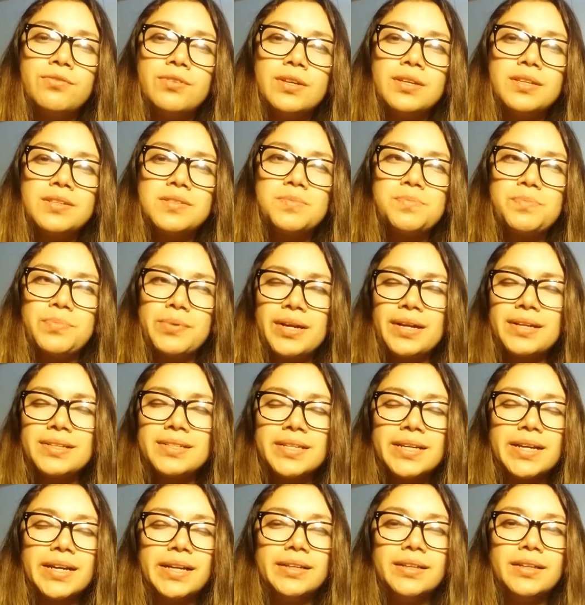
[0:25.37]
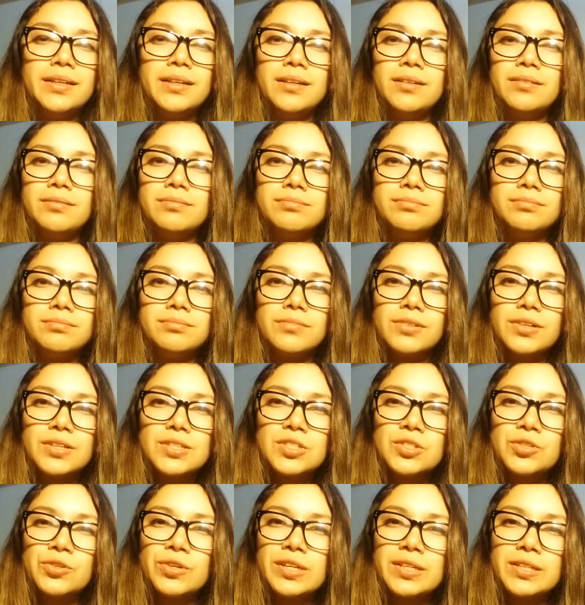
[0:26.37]
is practically
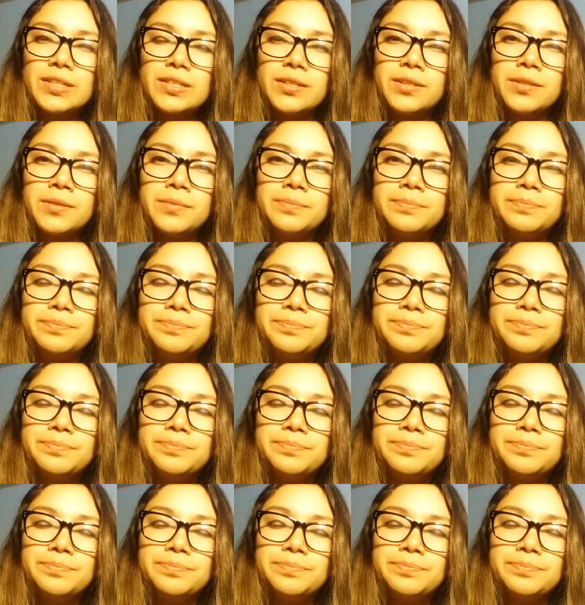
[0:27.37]
restricted.